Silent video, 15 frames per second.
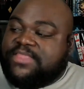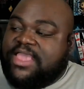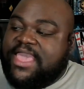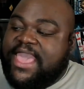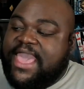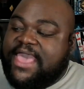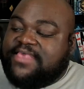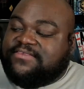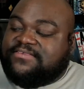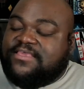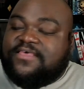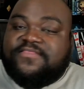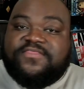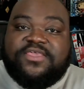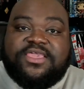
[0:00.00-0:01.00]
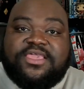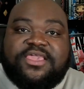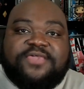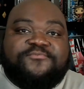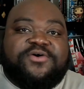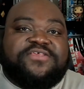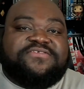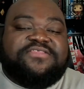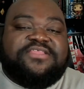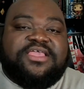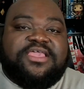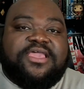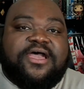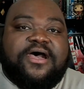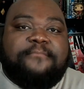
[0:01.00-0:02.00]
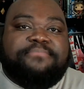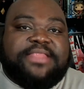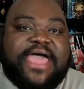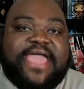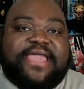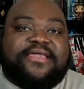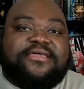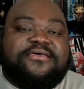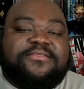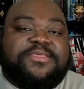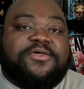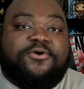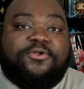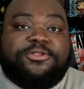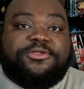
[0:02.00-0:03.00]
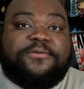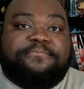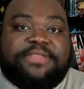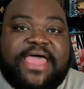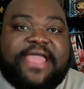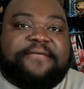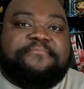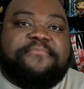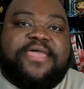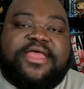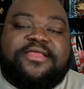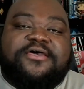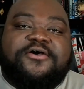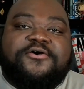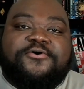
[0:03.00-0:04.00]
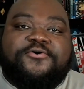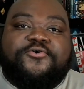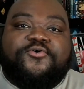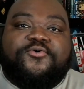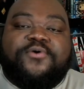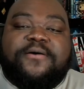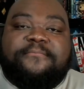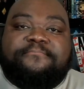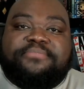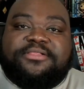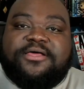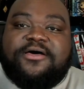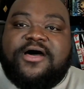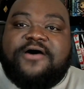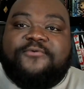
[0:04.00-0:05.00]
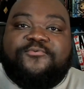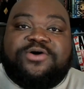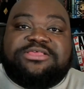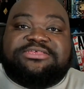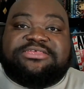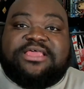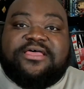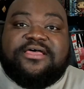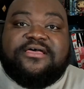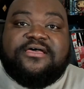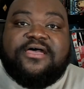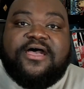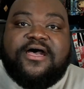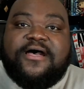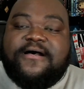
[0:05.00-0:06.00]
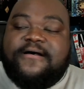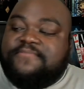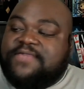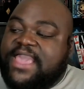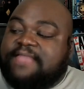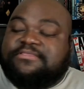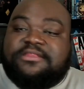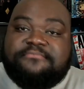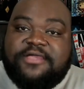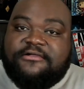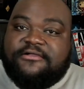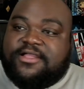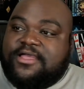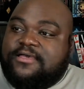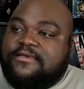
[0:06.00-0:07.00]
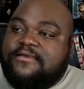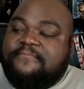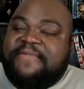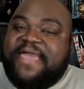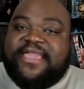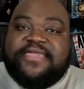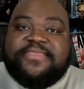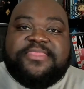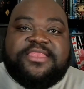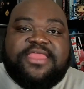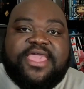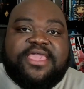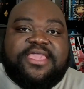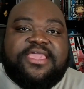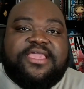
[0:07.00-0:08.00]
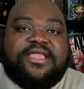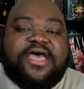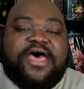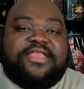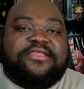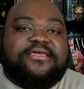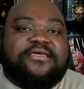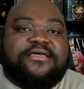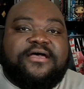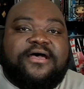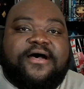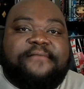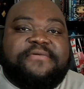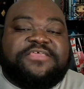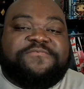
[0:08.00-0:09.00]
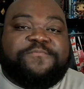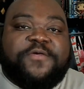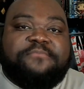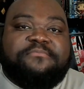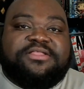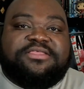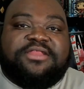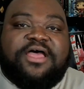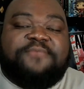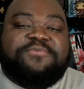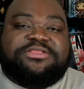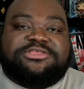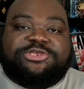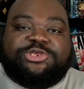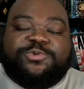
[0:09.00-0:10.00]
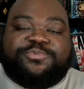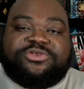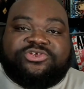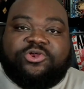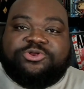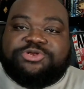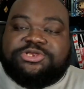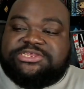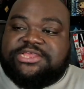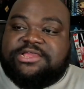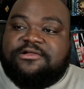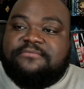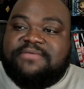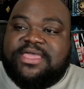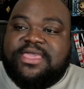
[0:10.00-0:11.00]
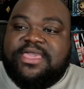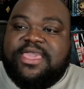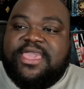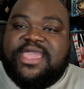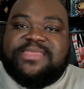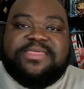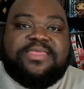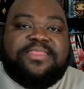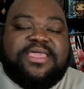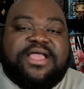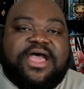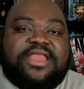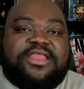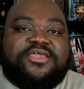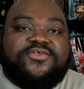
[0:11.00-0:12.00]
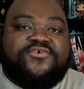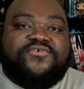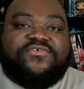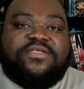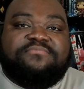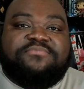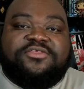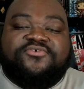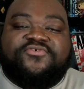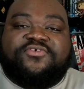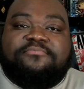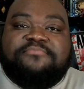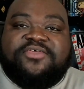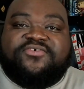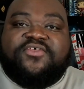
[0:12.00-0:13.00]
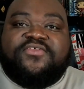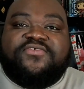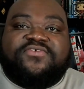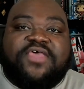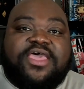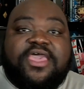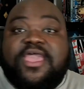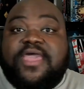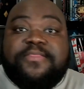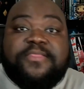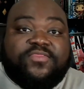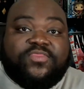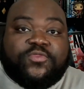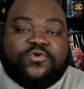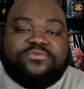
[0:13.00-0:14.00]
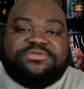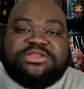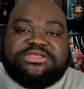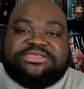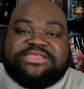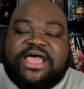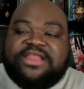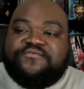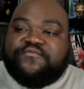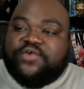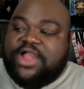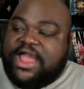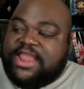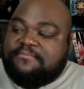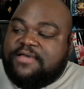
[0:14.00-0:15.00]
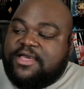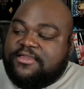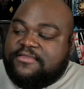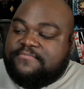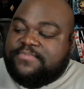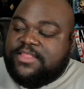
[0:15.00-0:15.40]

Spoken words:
as he was the older black man who was Captain America back in the day. He got experimented on with the super soldier serum, and then they kind of used him to do some missions, and then threw him to the side and forgot about him.